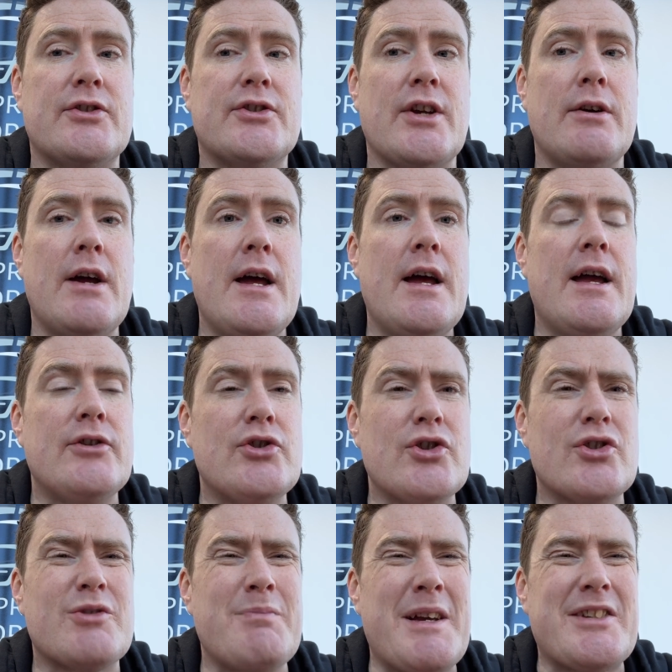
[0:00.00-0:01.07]
So it
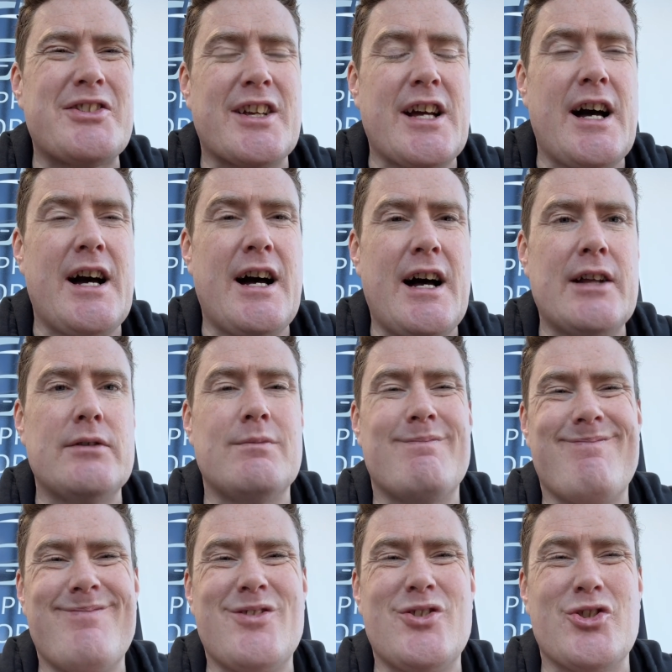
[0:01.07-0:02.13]
just makes the car
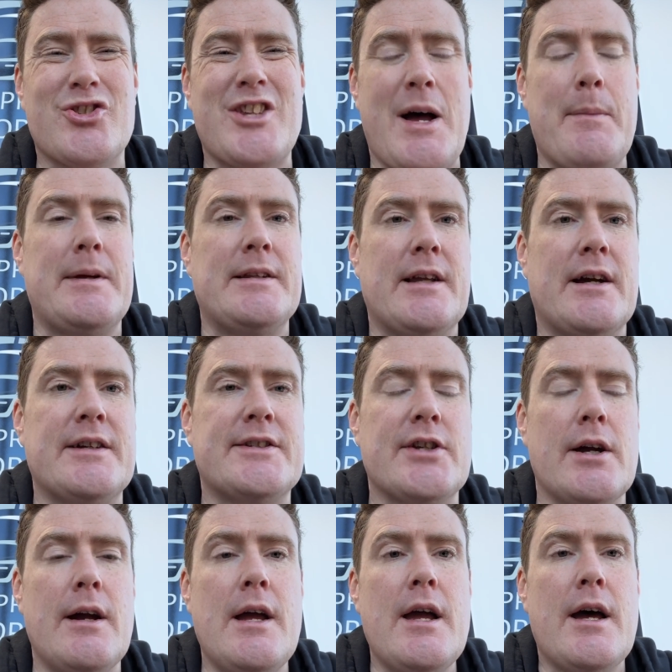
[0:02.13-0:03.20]
just that bit nicer.